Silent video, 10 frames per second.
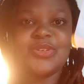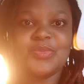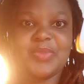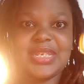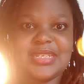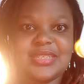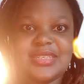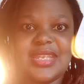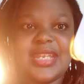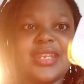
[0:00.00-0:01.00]
You burn it,
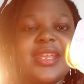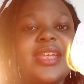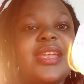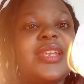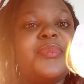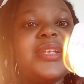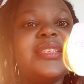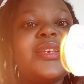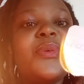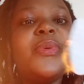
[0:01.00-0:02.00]
then it
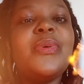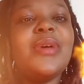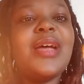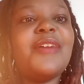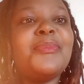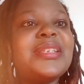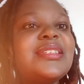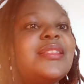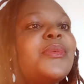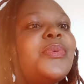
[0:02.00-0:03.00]
burns up
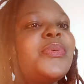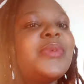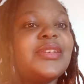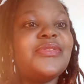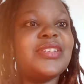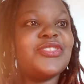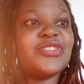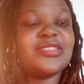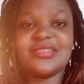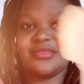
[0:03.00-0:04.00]
until it
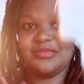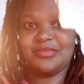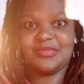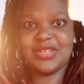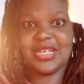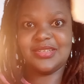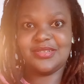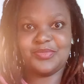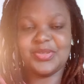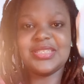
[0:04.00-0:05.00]
finishes, right?
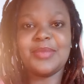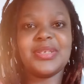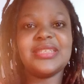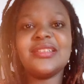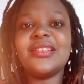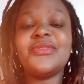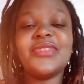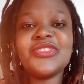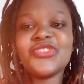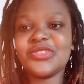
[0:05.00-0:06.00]
Burns up until it
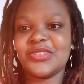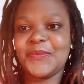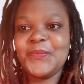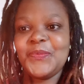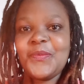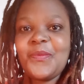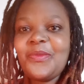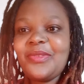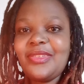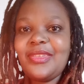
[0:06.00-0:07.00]
finishes,
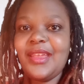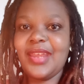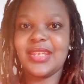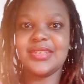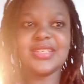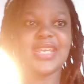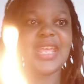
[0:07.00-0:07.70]
right?